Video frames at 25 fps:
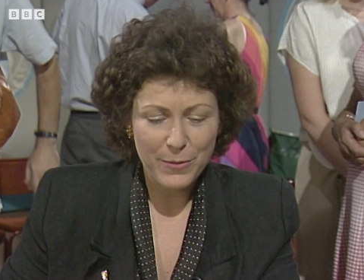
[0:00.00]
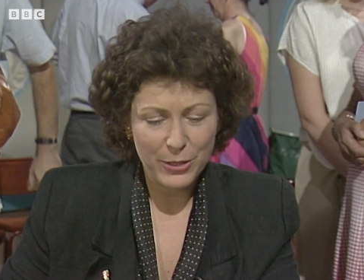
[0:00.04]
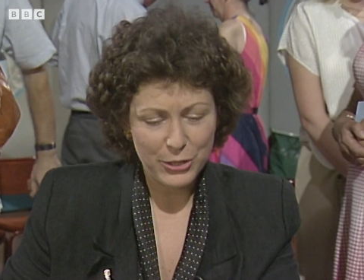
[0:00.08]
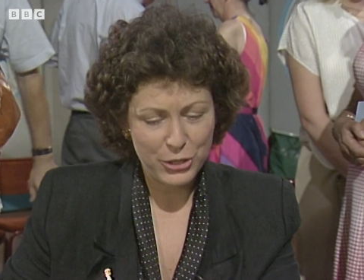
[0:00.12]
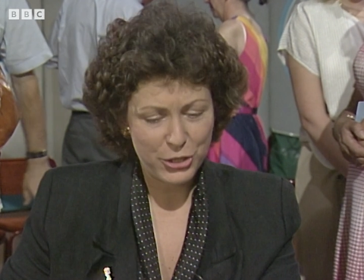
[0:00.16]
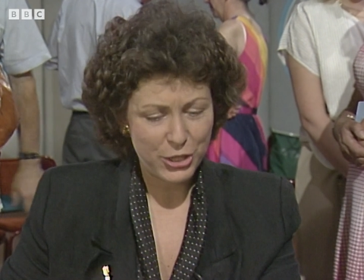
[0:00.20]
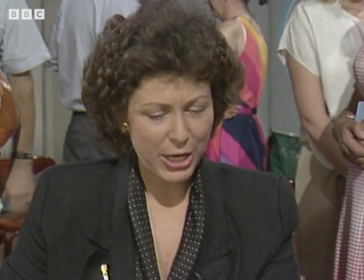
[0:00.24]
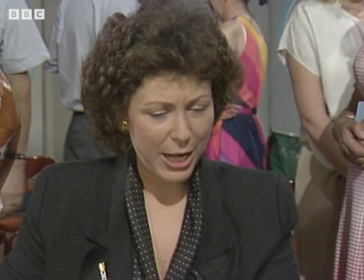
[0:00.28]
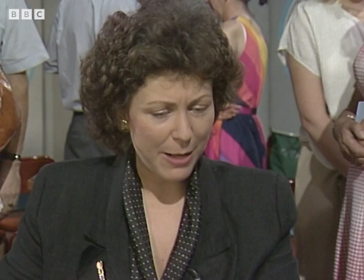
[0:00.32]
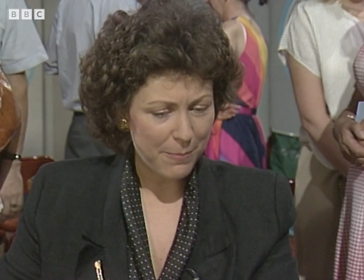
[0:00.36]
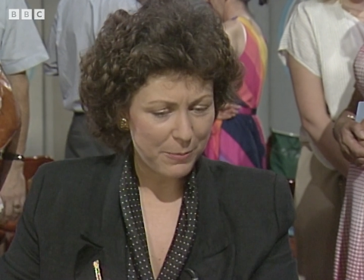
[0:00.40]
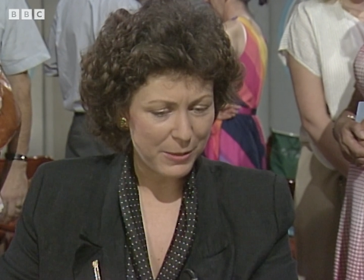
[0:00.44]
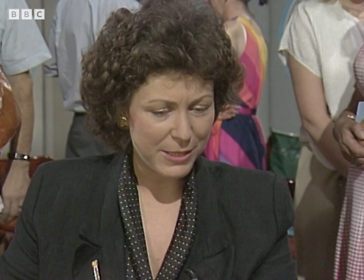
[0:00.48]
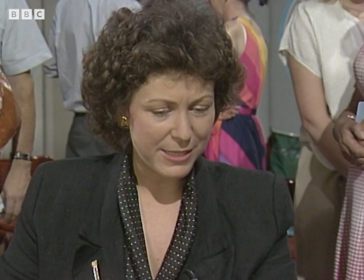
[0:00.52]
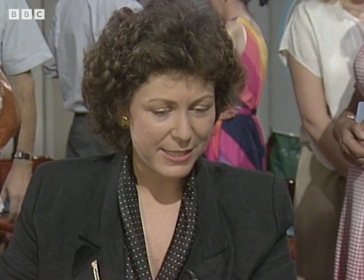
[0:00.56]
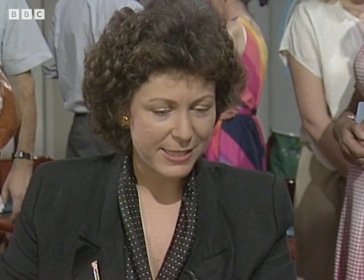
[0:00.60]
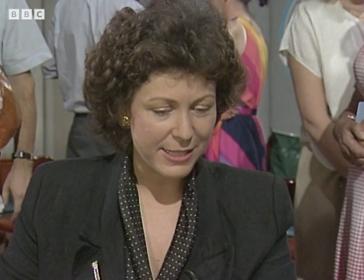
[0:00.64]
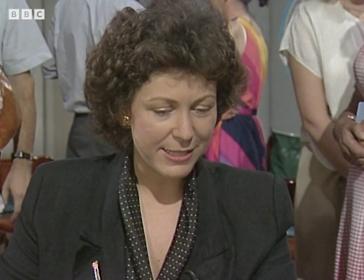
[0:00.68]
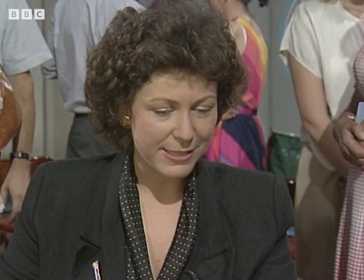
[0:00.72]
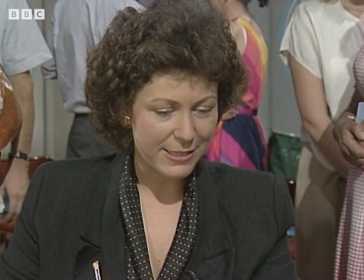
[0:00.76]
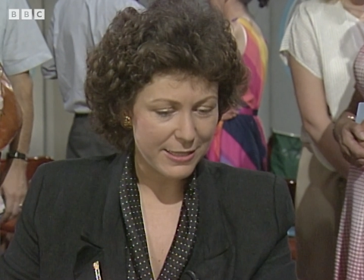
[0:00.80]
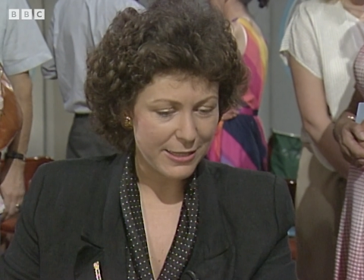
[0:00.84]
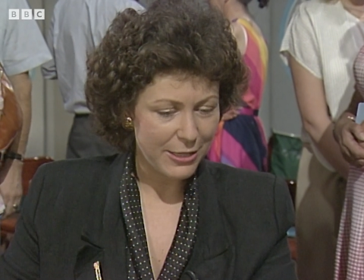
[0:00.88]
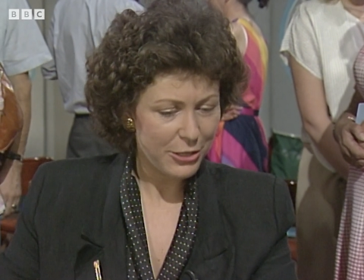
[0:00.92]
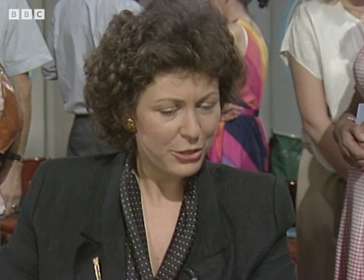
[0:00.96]
the chap that
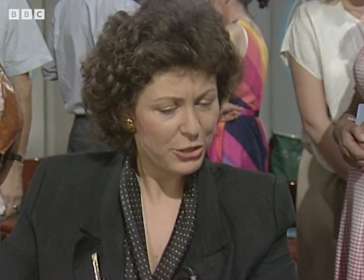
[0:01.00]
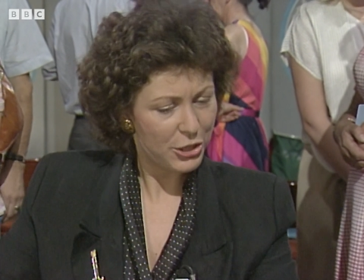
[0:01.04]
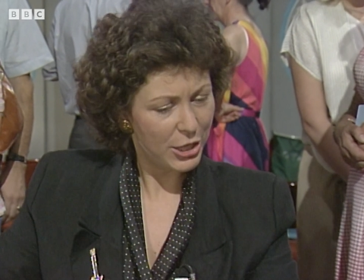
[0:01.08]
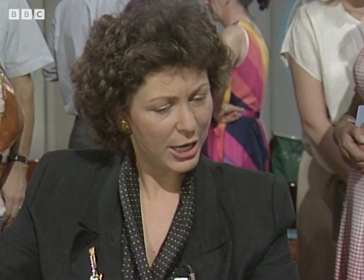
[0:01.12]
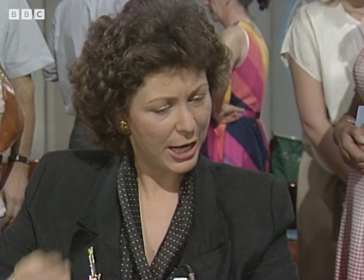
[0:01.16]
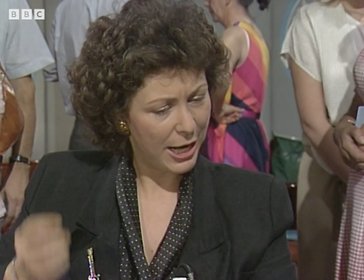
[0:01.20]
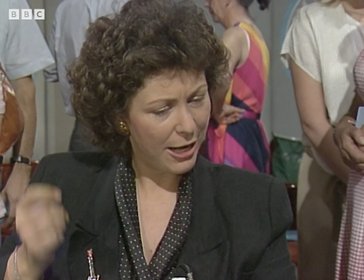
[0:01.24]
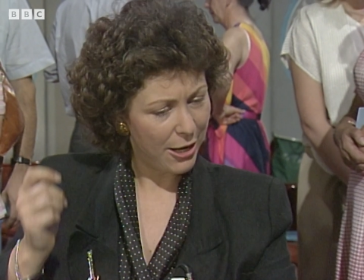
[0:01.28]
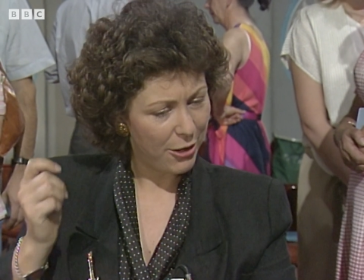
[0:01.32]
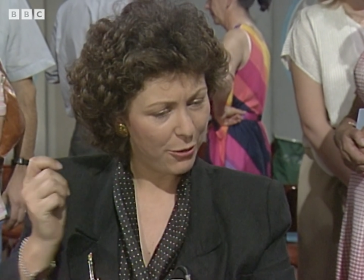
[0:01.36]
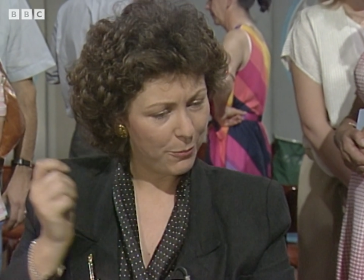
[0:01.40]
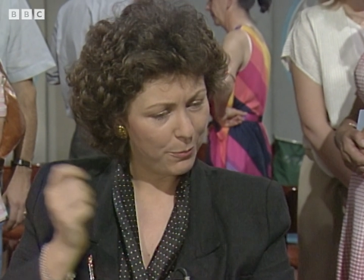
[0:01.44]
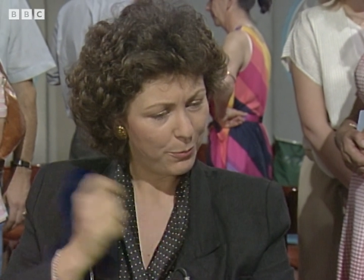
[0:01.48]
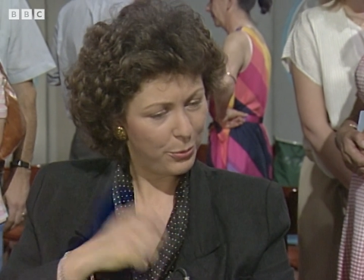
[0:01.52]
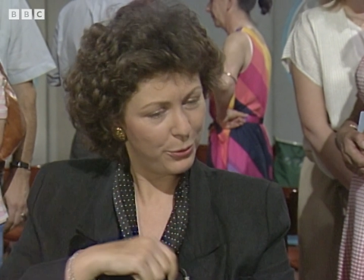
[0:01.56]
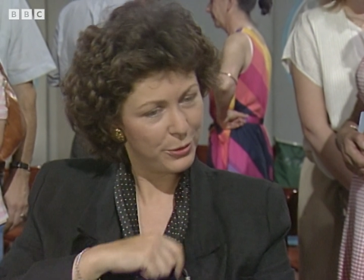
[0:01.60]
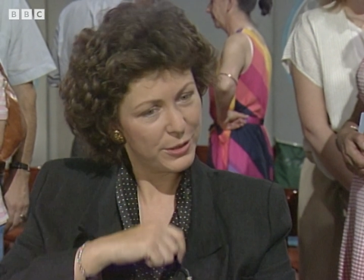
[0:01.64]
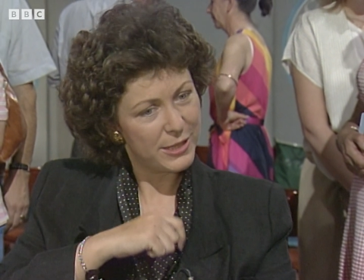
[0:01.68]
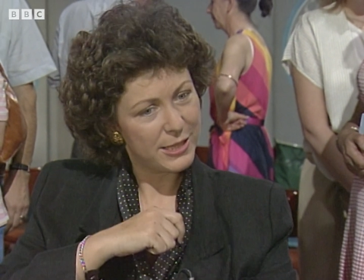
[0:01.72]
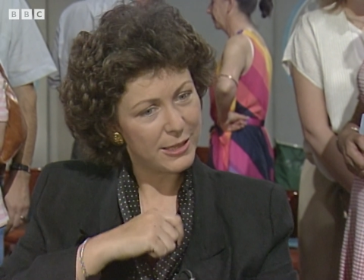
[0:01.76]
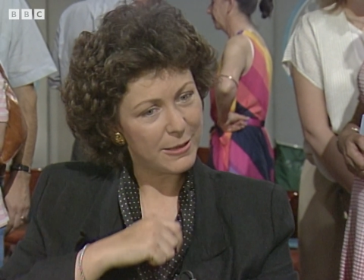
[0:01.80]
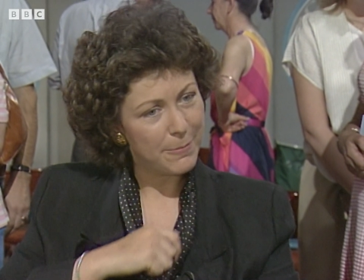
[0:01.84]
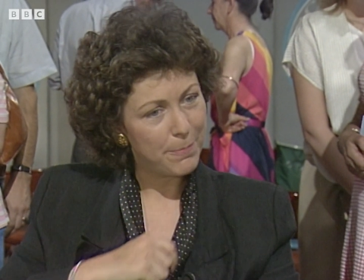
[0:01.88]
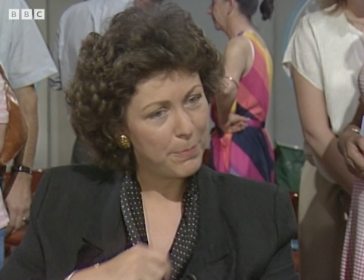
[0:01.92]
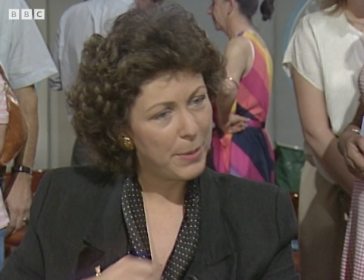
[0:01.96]
sits in the chair and
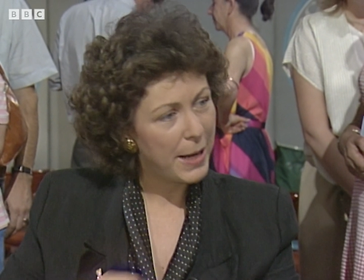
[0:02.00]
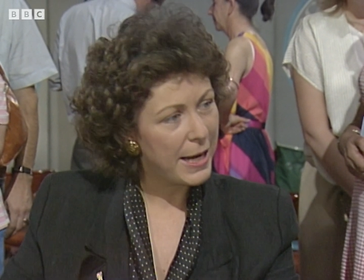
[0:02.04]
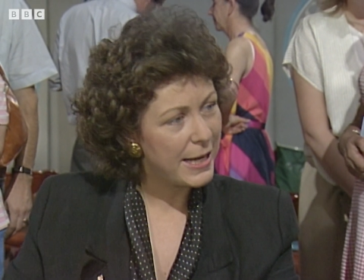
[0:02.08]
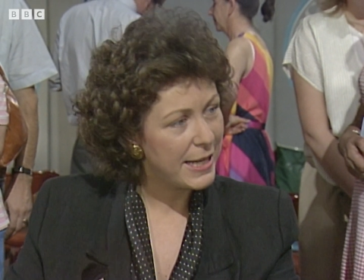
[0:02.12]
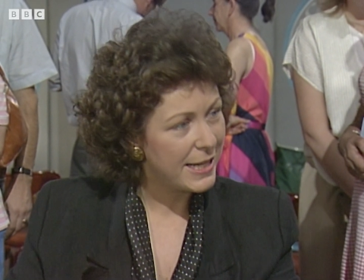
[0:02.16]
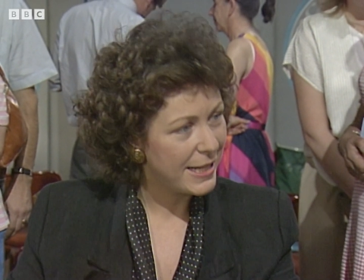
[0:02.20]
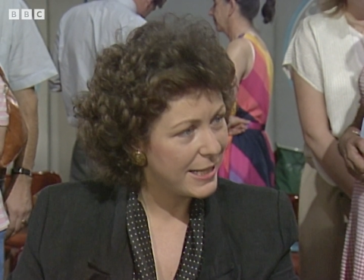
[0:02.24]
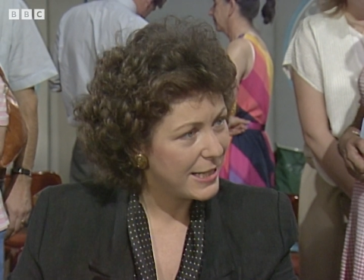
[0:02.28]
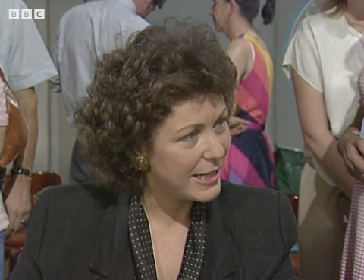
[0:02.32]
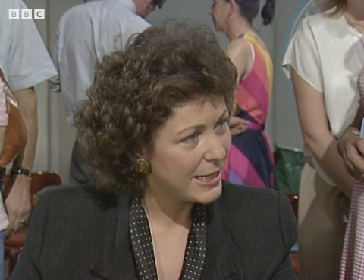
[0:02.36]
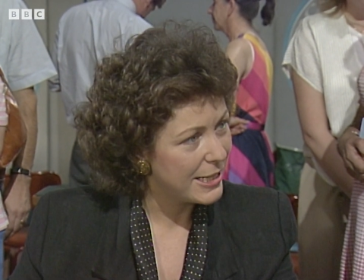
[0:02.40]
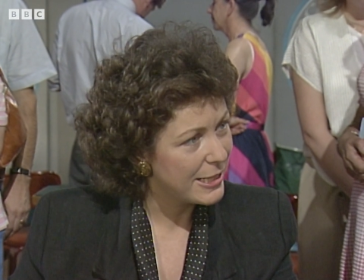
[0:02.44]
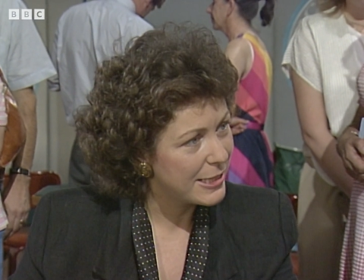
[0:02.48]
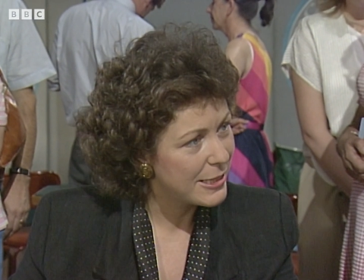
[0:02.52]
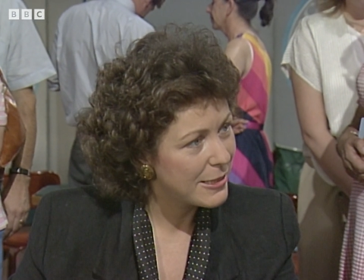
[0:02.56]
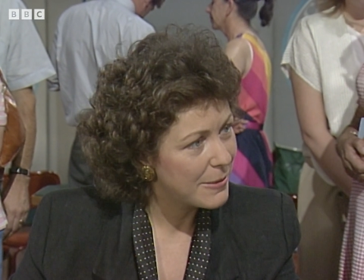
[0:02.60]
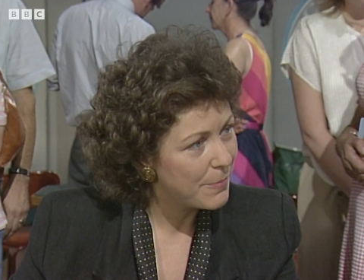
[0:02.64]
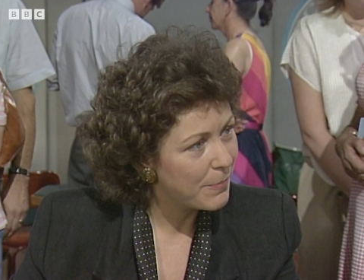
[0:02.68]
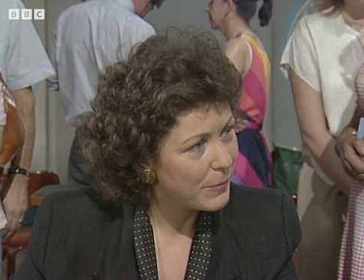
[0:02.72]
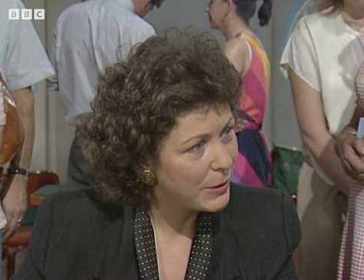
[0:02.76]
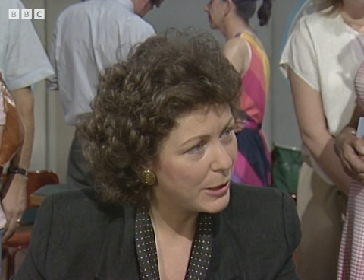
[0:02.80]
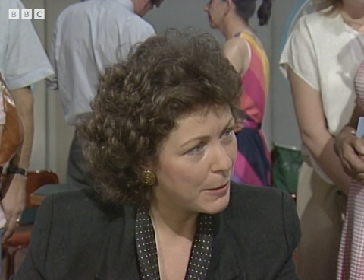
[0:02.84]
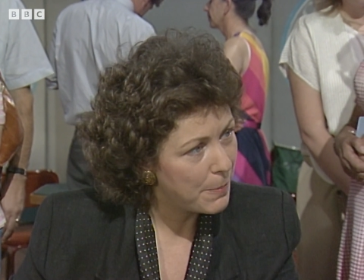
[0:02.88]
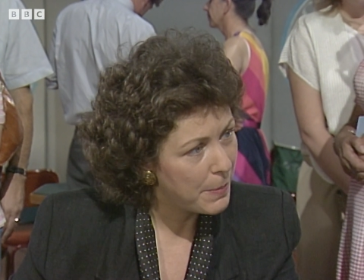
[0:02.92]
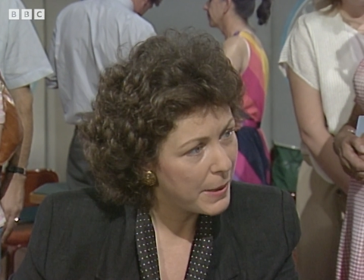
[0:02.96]
puts a penny in
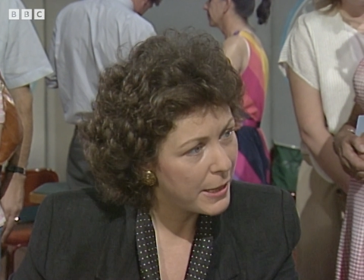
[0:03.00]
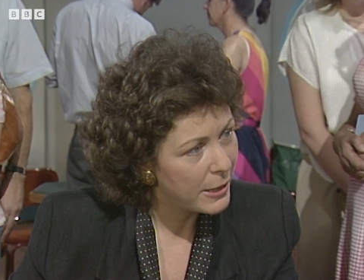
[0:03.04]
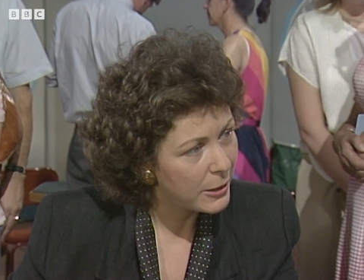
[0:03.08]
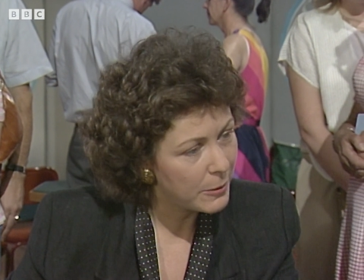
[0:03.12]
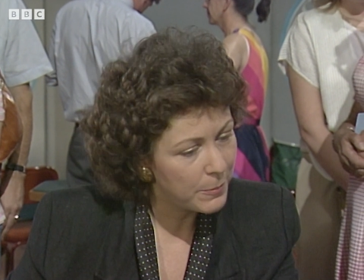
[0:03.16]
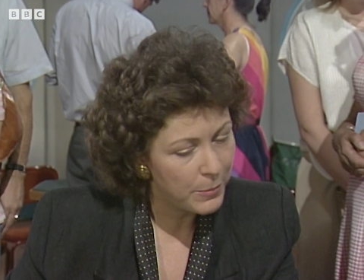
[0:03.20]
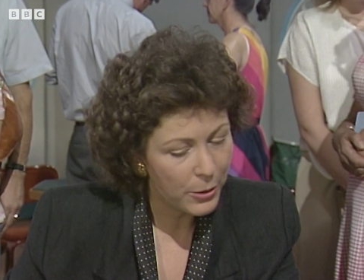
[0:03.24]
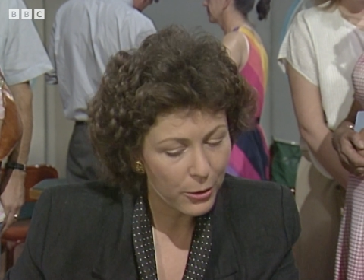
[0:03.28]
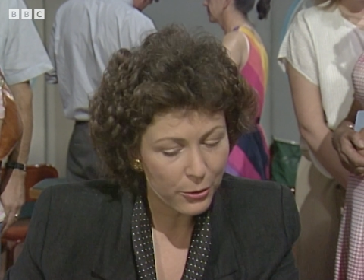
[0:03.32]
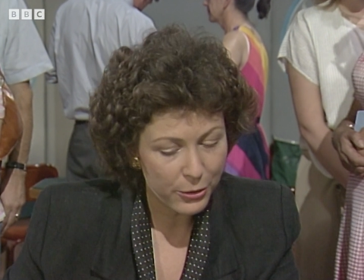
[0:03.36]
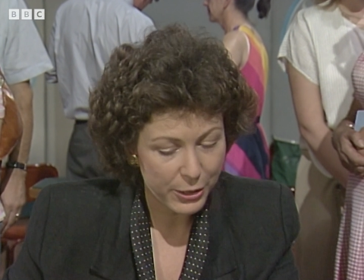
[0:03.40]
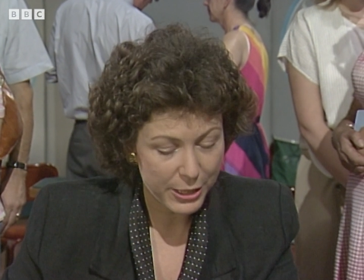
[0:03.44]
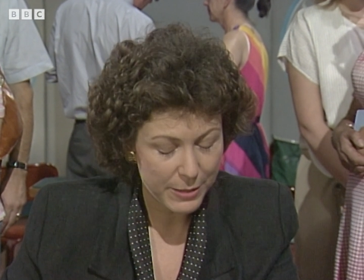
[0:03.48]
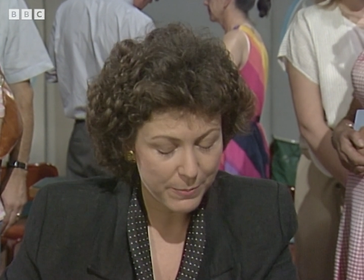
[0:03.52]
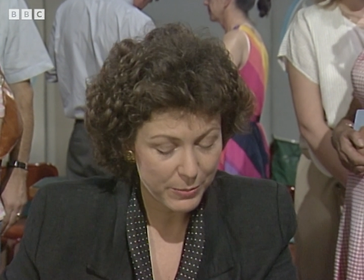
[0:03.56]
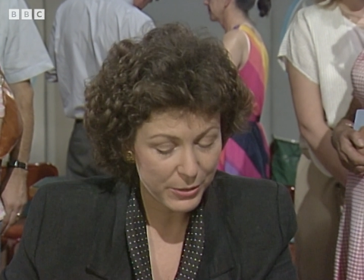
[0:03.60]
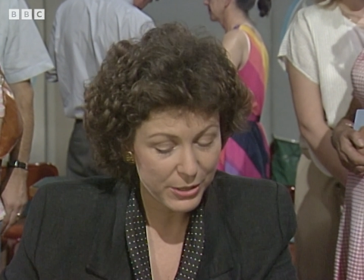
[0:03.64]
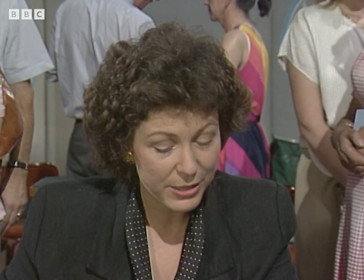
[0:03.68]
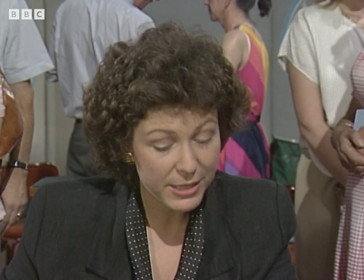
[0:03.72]
his lapel pocket.